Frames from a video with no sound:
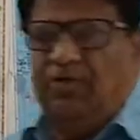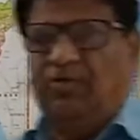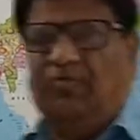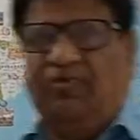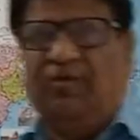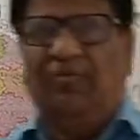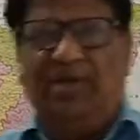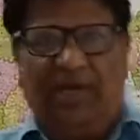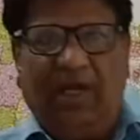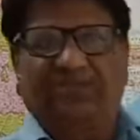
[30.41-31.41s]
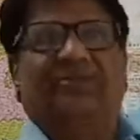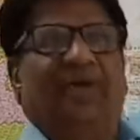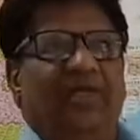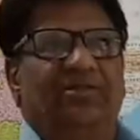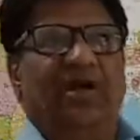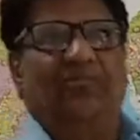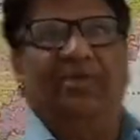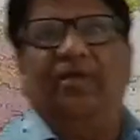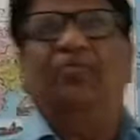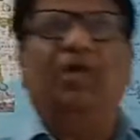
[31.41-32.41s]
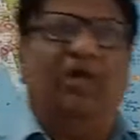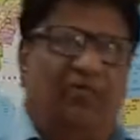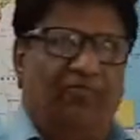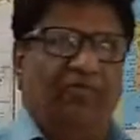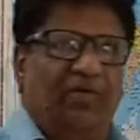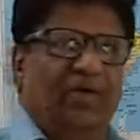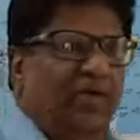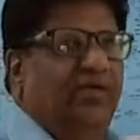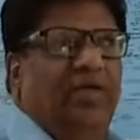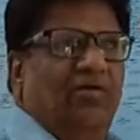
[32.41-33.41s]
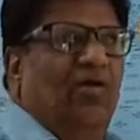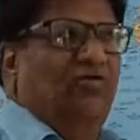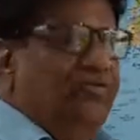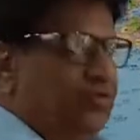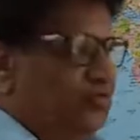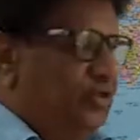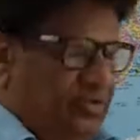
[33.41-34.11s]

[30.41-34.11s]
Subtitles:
we will explain the preamble of Indian Constitution.